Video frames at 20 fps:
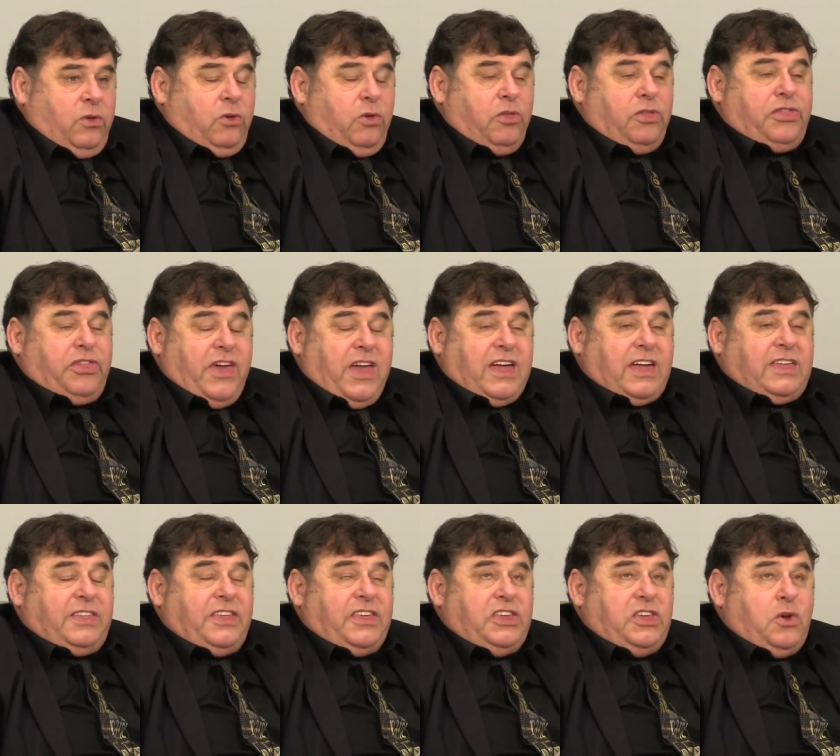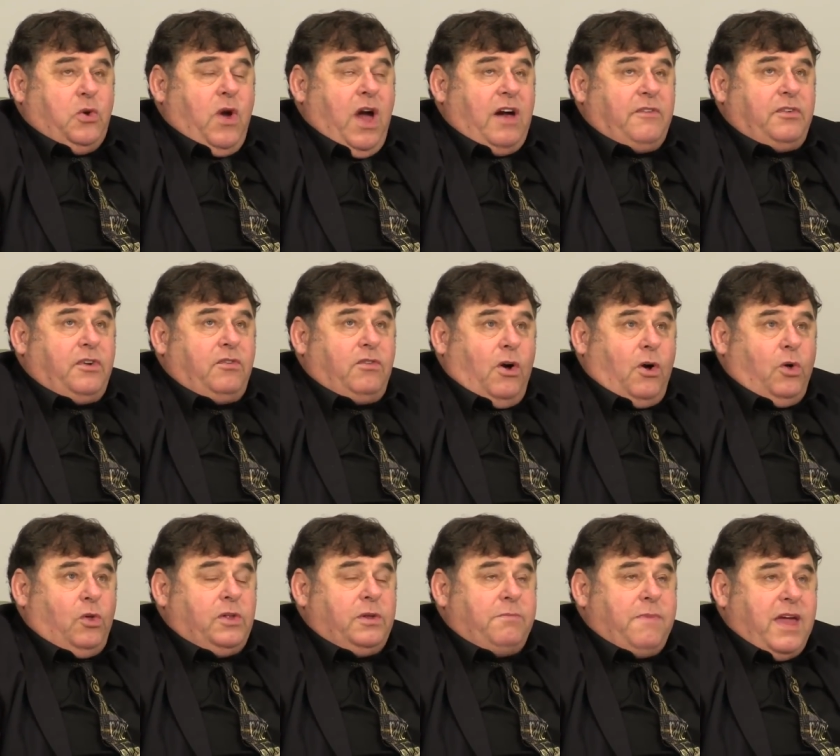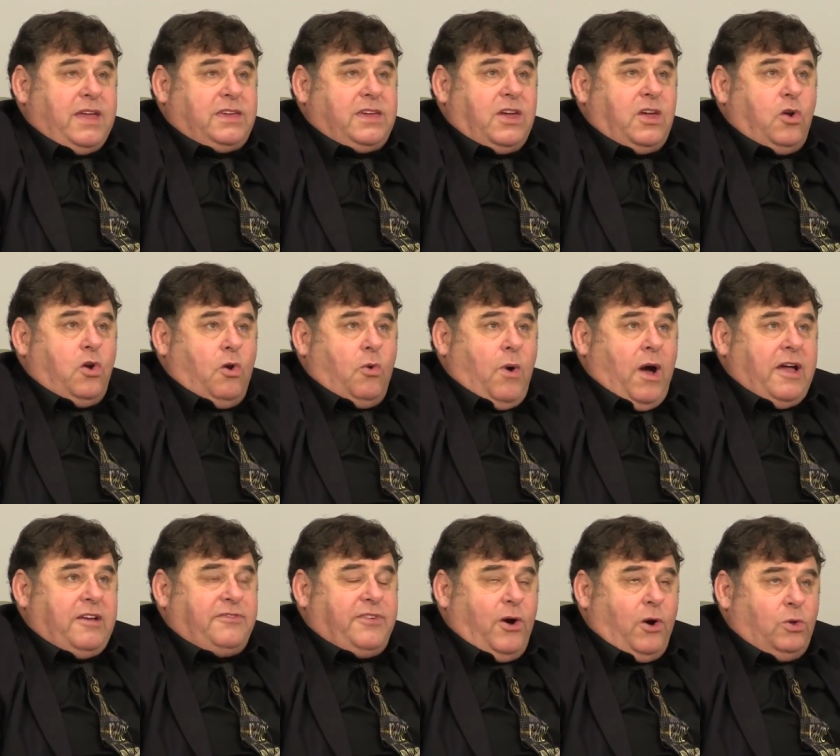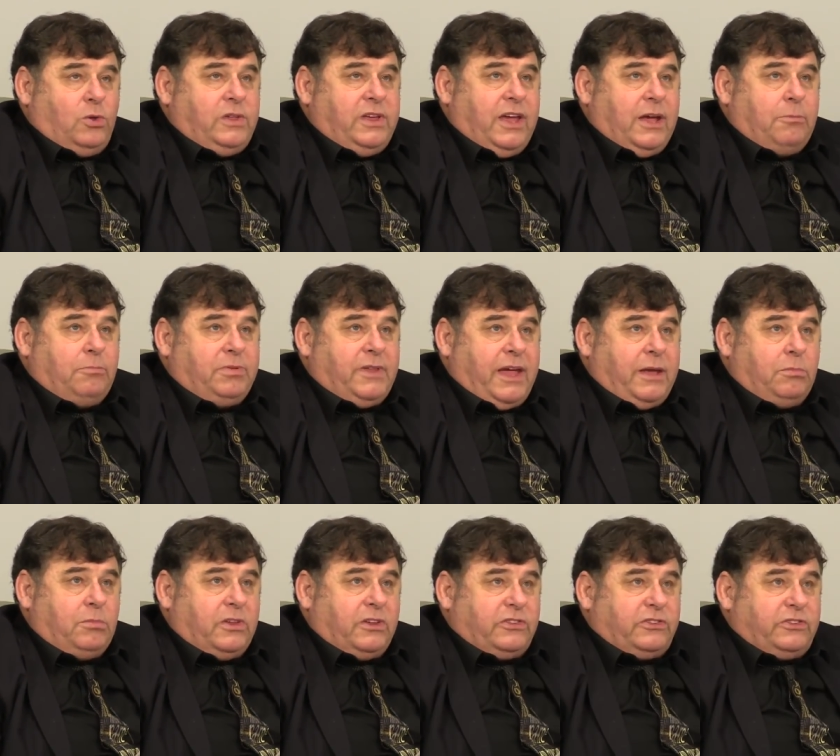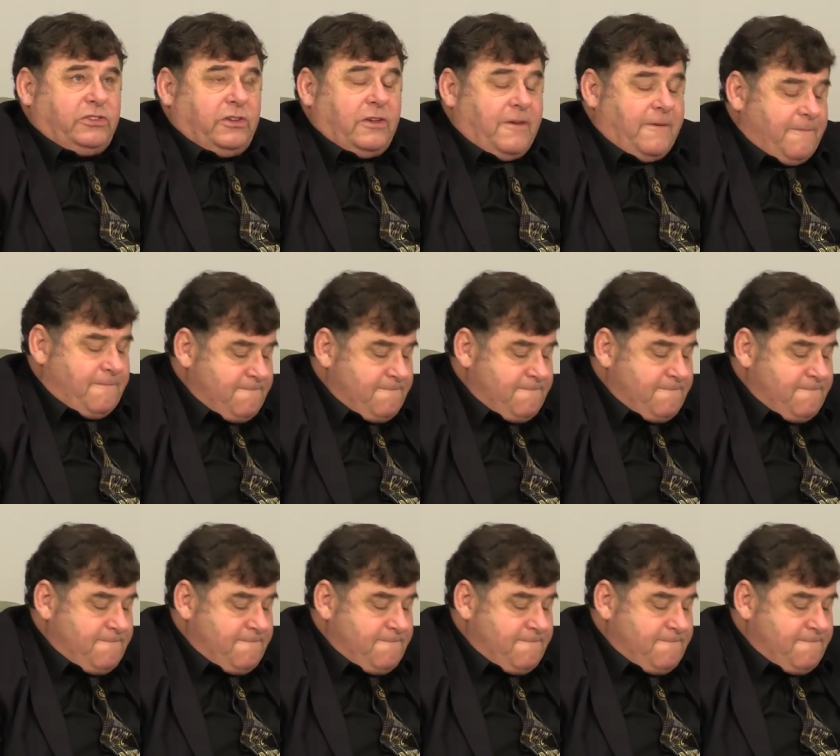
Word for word: You think that you have a role in making your wife holy and blameless